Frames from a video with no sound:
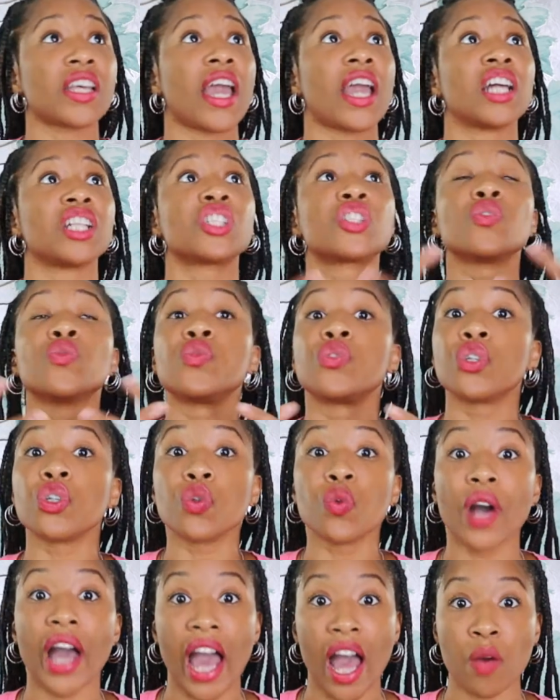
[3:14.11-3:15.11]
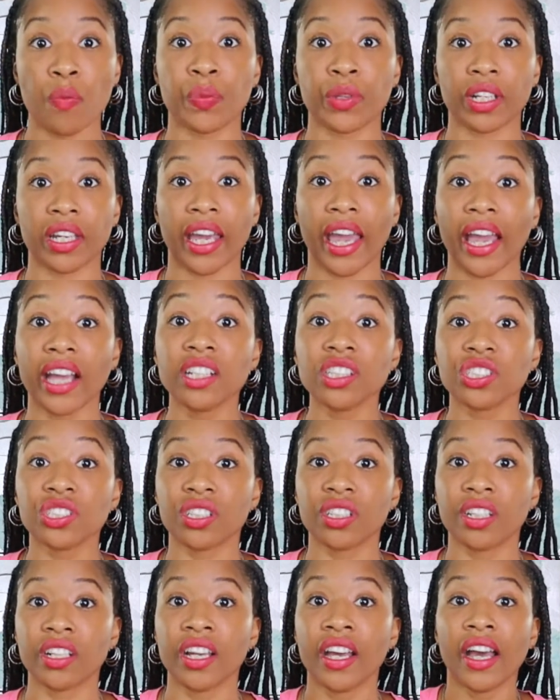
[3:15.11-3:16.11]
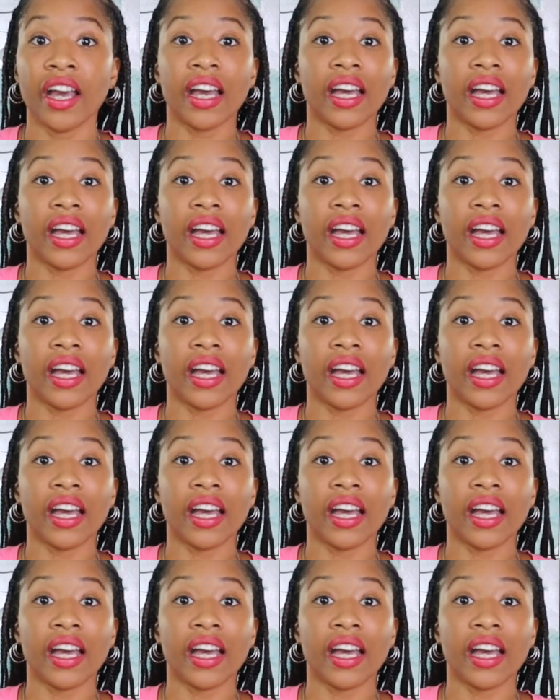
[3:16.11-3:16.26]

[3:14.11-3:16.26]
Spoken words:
And to do an application